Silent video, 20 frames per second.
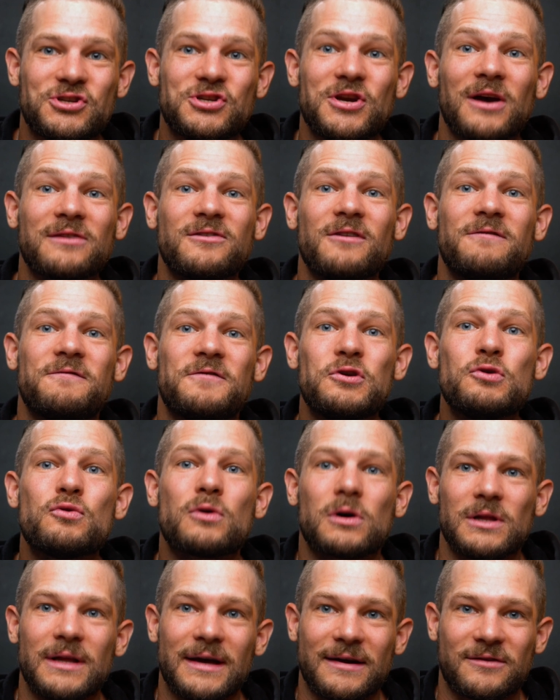just a
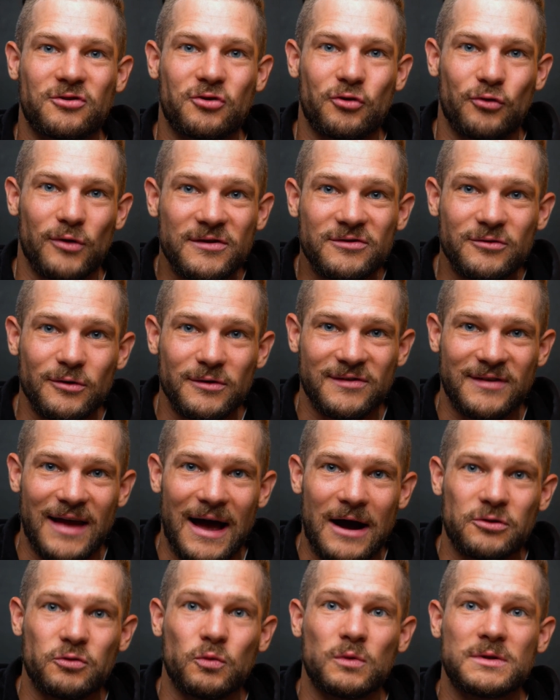few clicks,
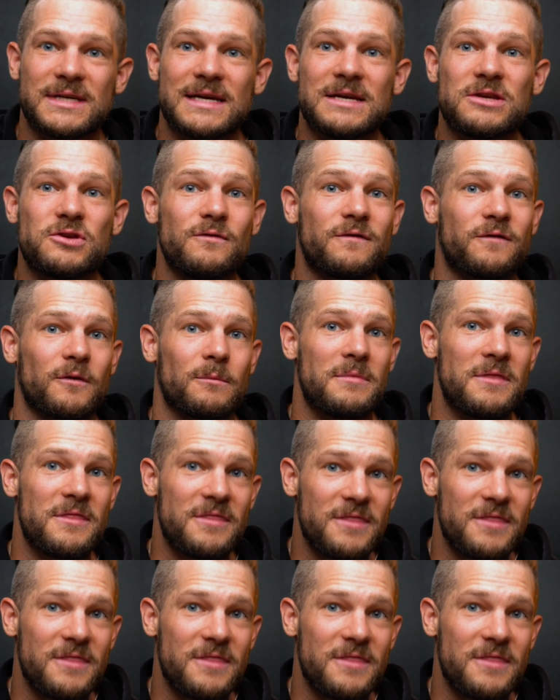CrystalSound will take you from